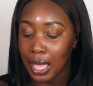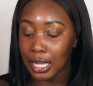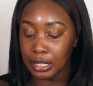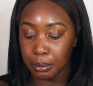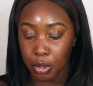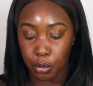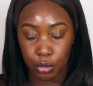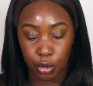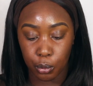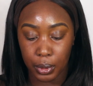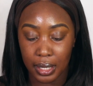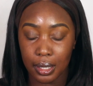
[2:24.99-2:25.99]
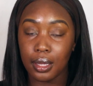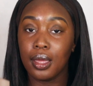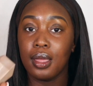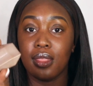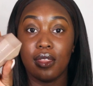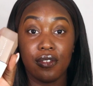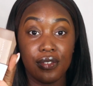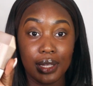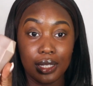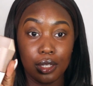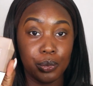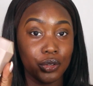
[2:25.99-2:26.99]
and I'm going to wear the
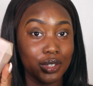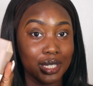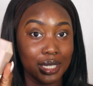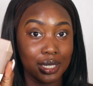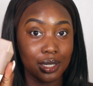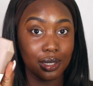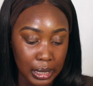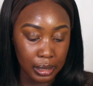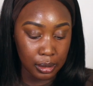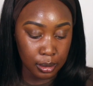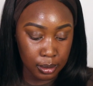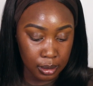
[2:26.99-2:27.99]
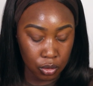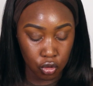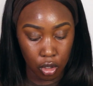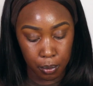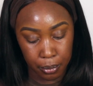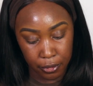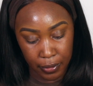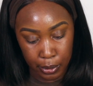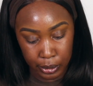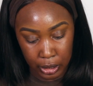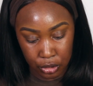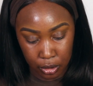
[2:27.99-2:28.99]
Fenty Beauty Ease Drop
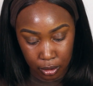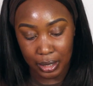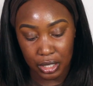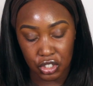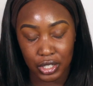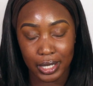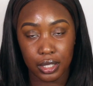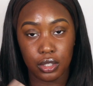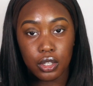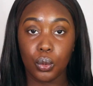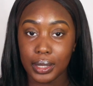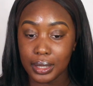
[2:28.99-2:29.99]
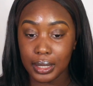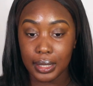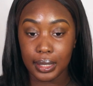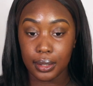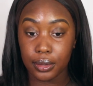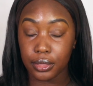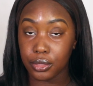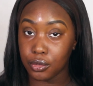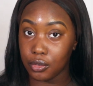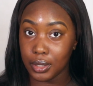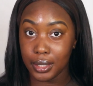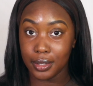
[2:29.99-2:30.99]
foundation in the shade
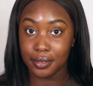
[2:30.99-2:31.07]
23.